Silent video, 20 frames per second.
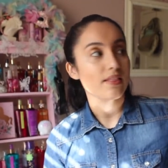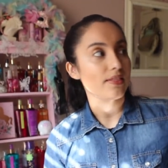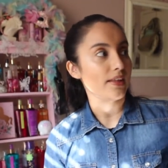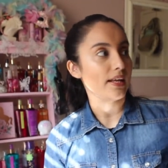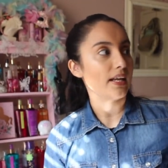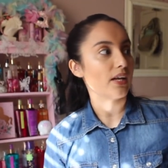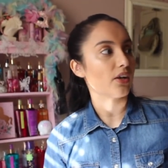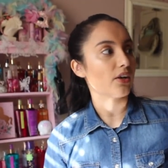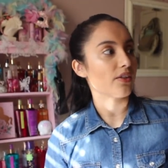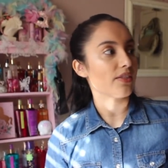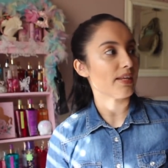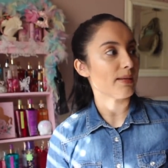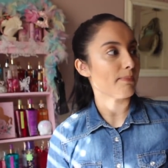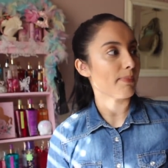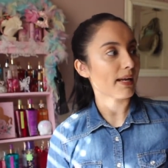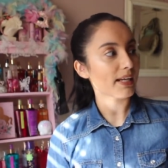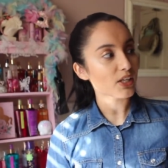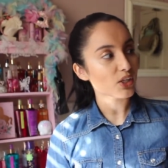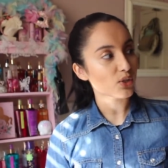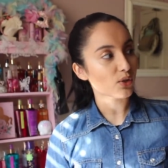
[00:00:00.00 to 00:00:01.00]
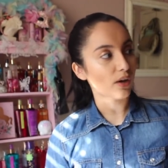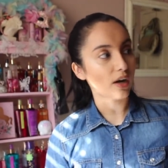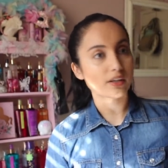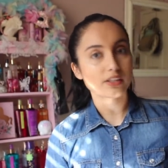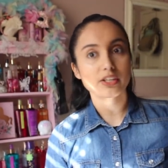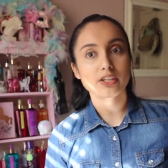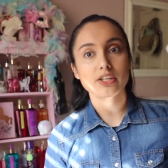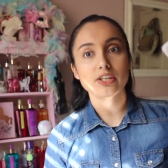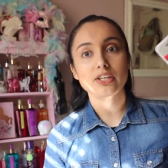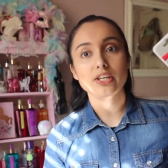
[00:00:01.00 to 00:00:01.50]
They are the Betty
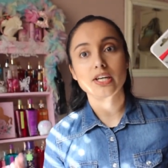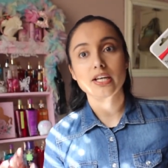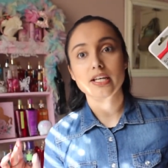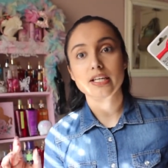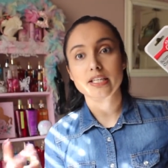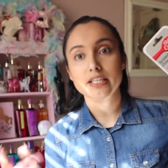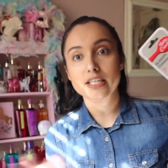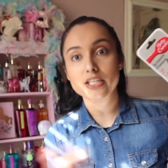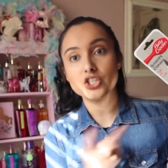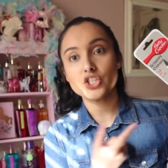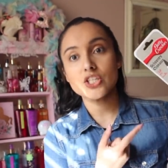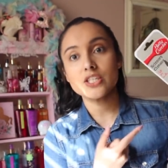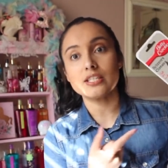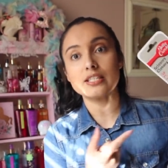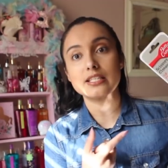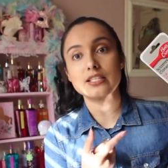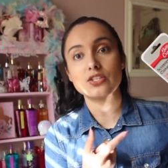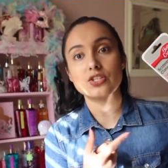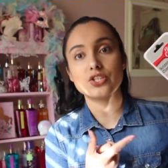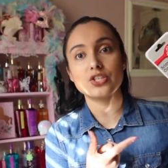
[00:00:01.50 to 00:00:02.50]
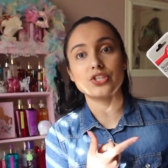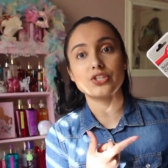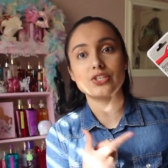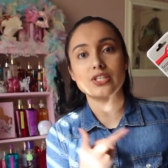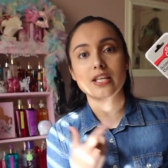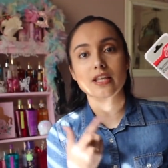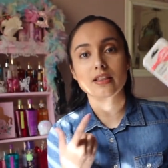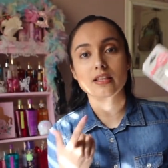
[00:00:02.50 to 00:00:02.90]
Crocker kitchen scissors.